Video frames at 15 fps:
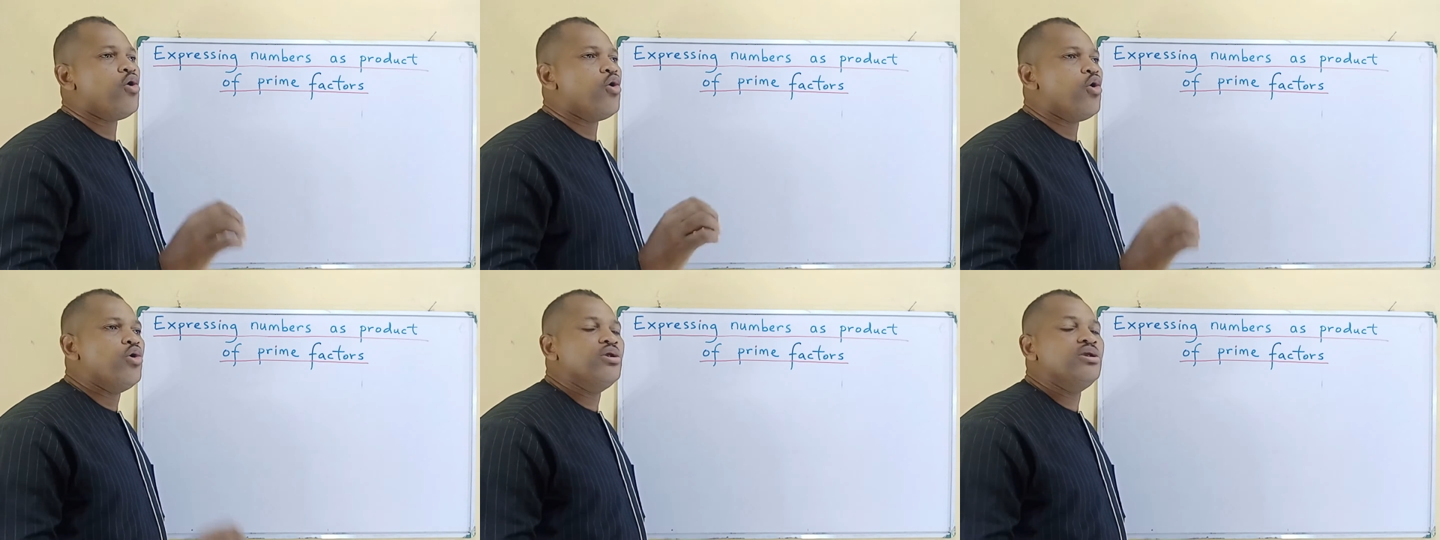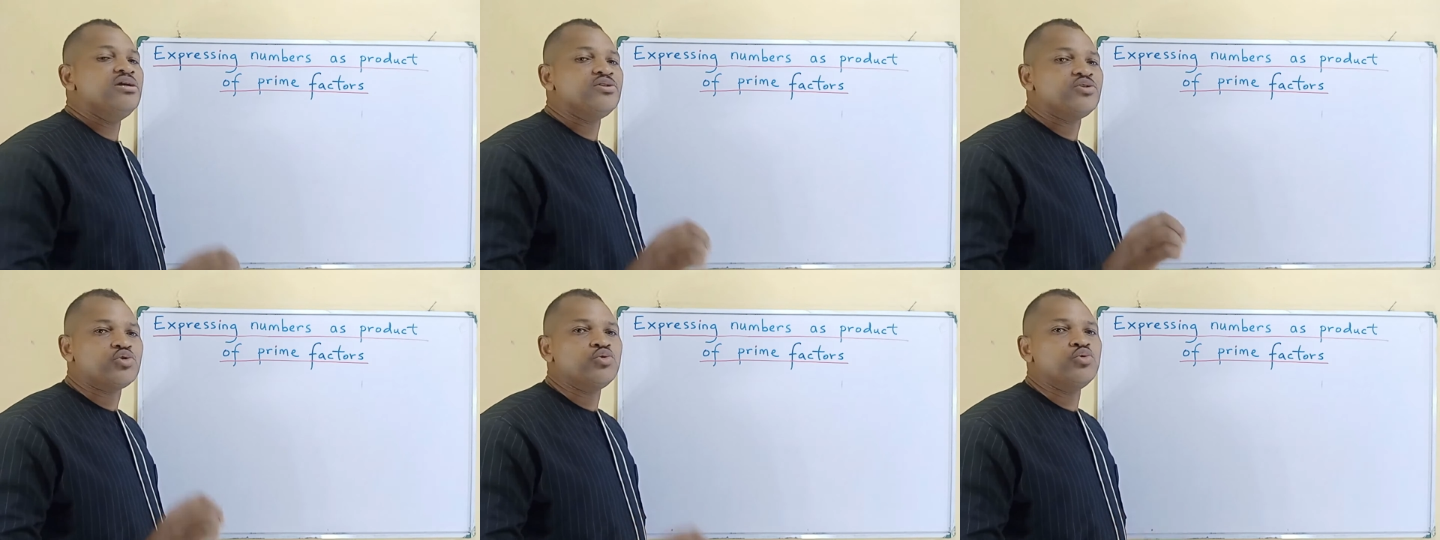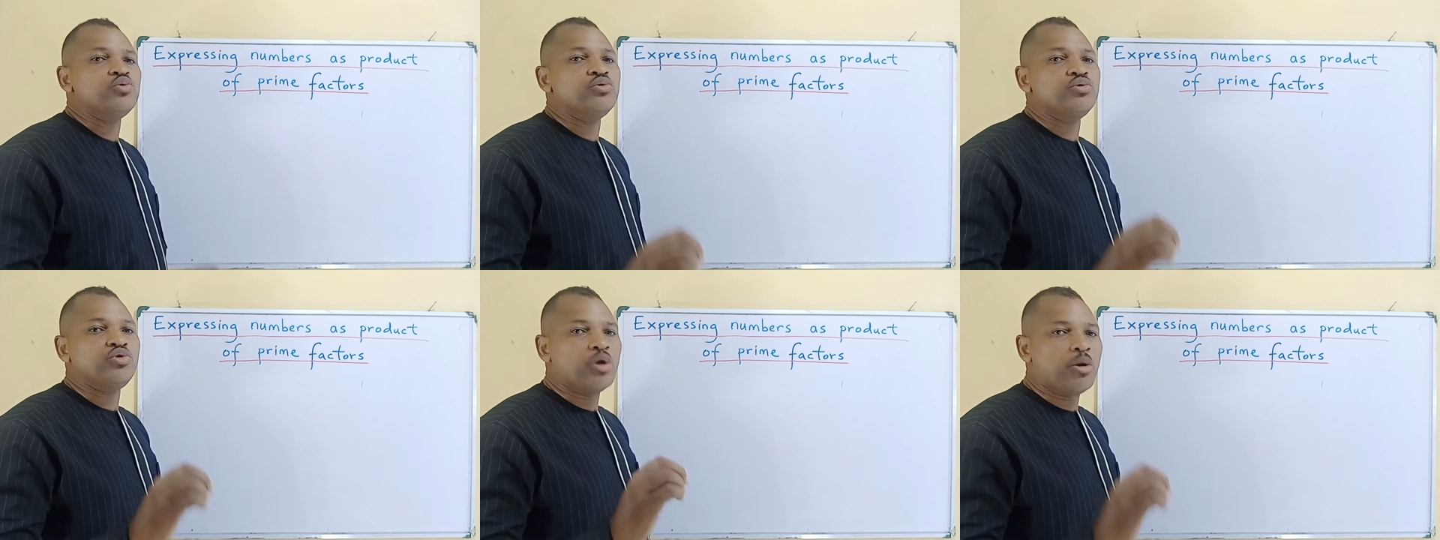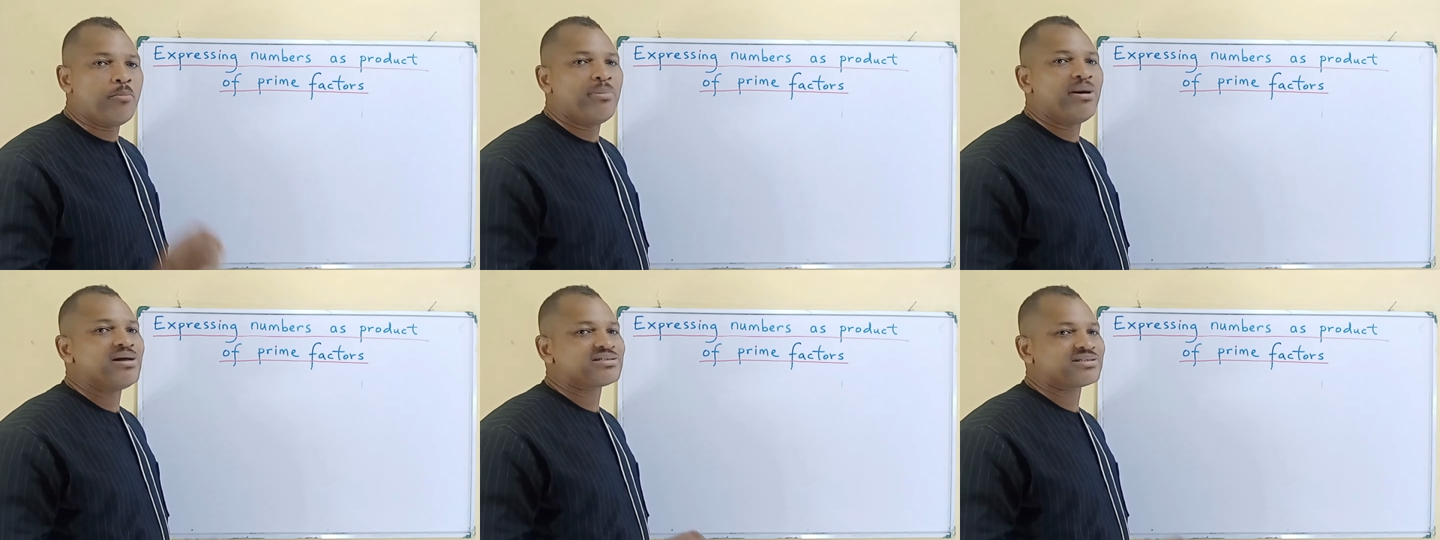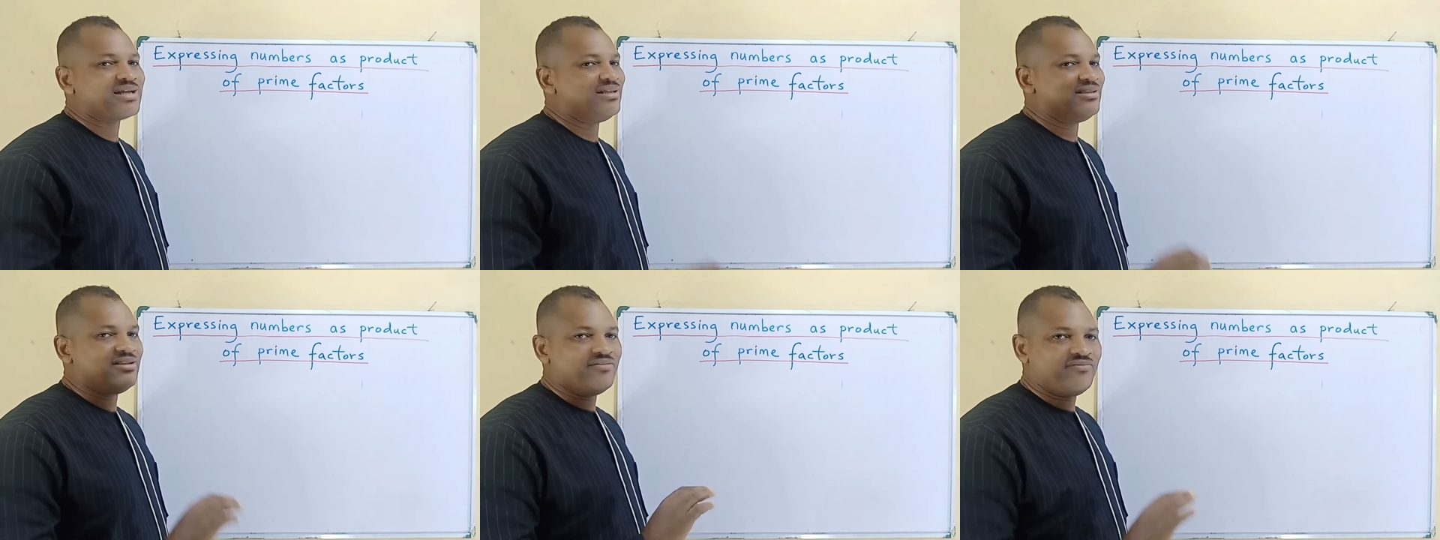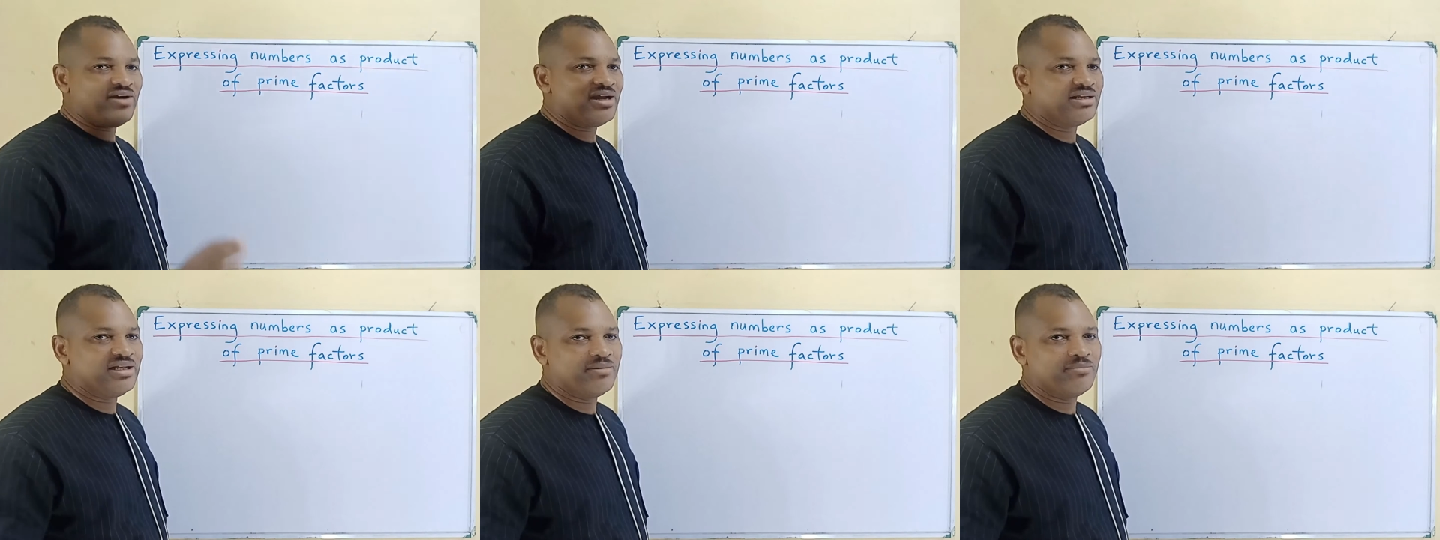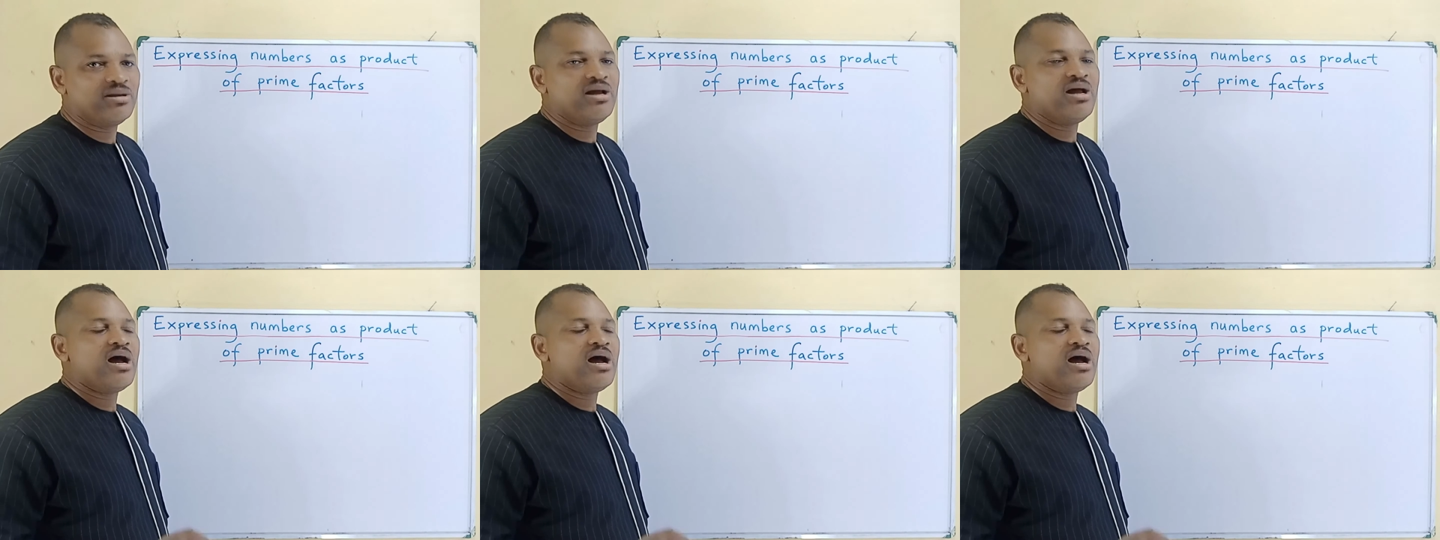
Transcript: Only two numbers can divide them,